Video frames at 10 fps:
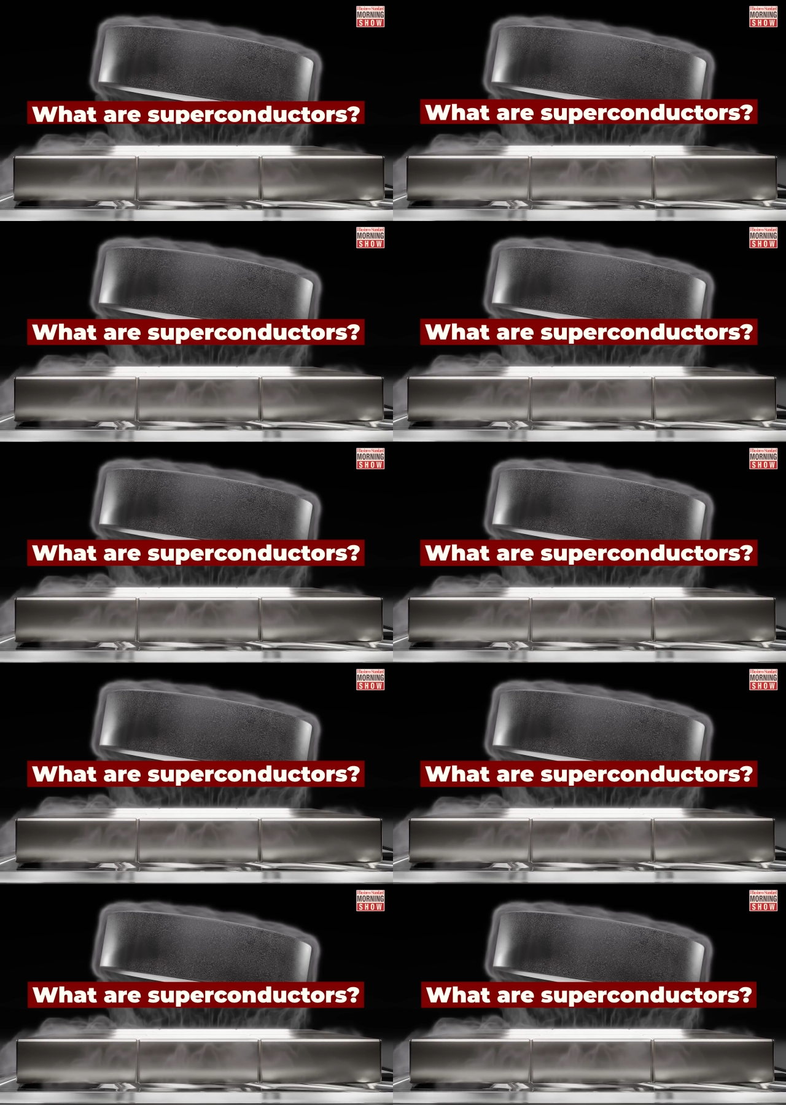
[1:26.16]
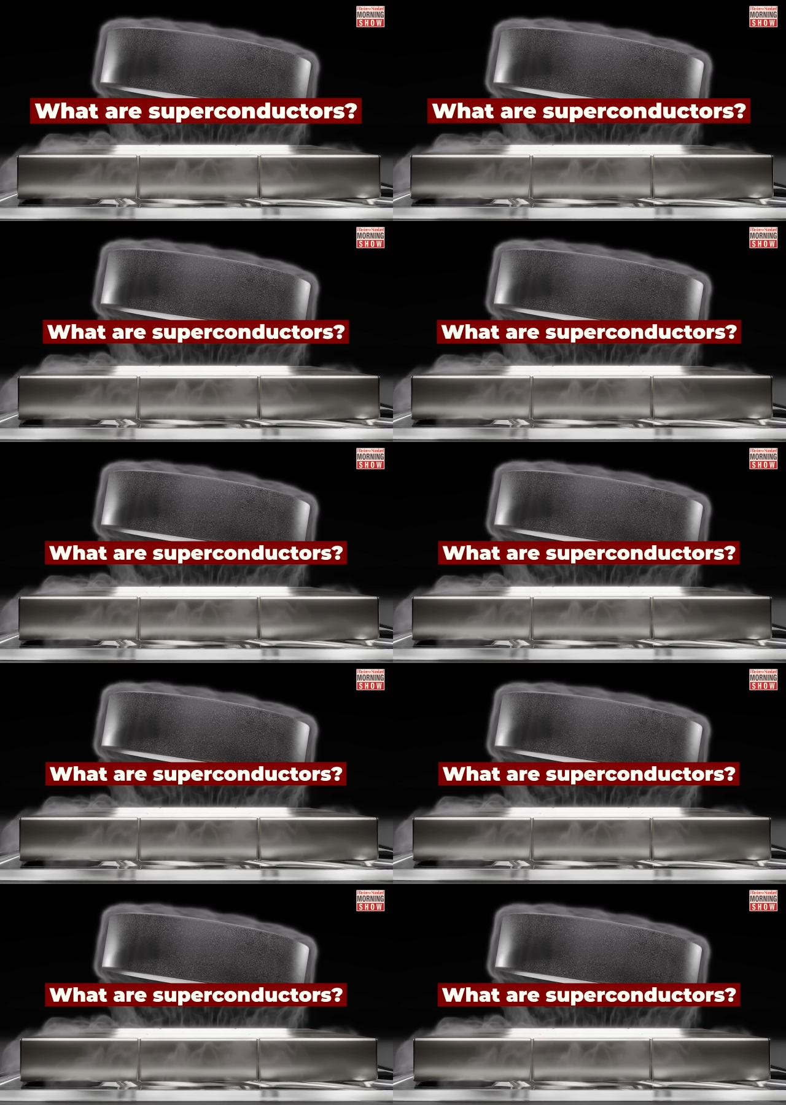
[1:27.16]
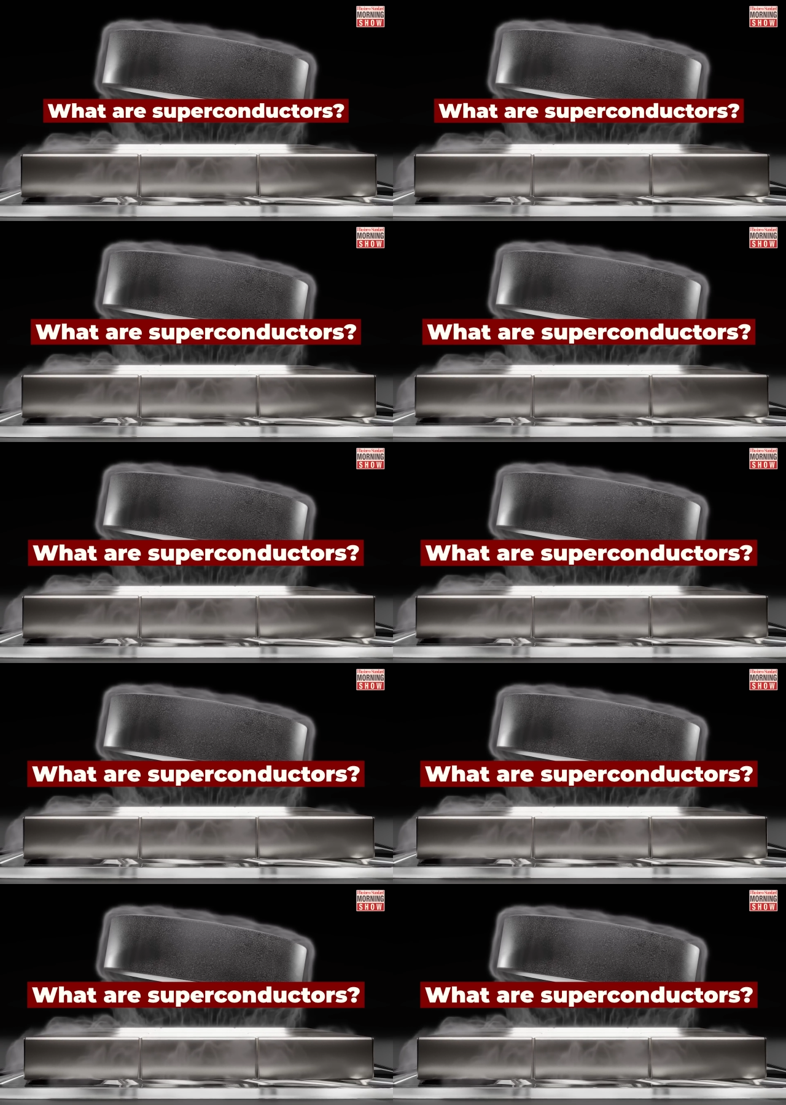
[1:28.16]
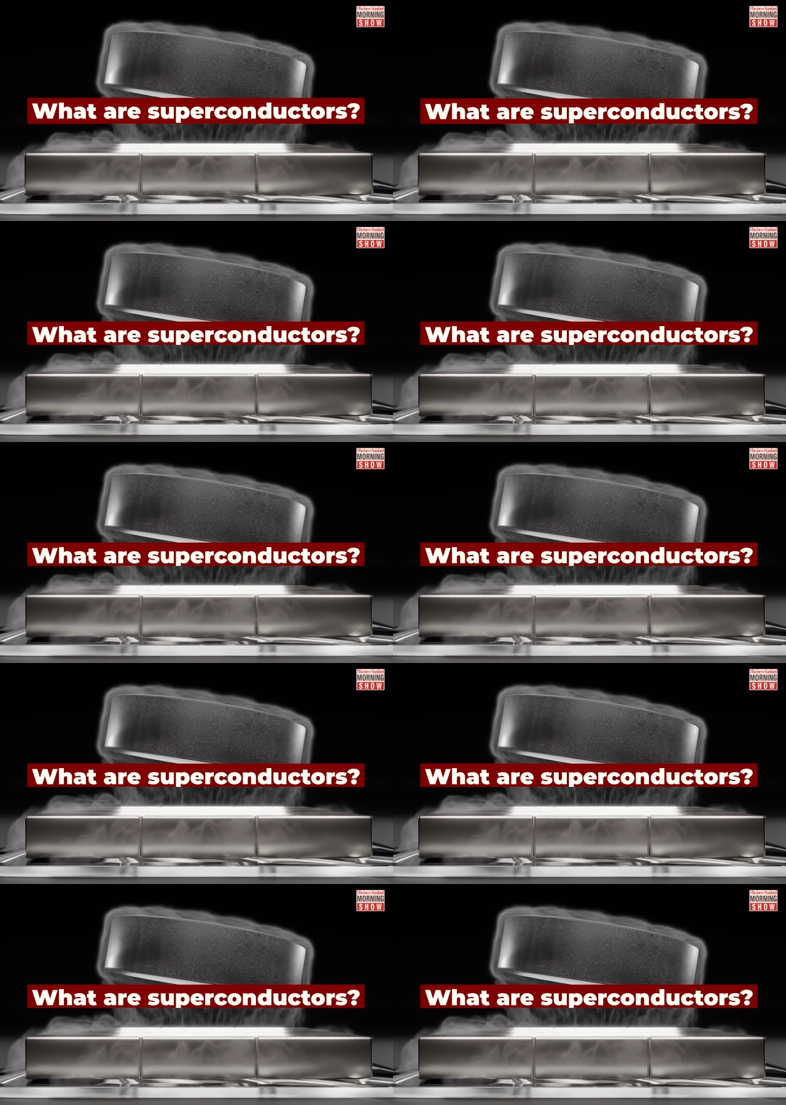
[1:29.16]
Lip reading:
[unreadable: no face in view]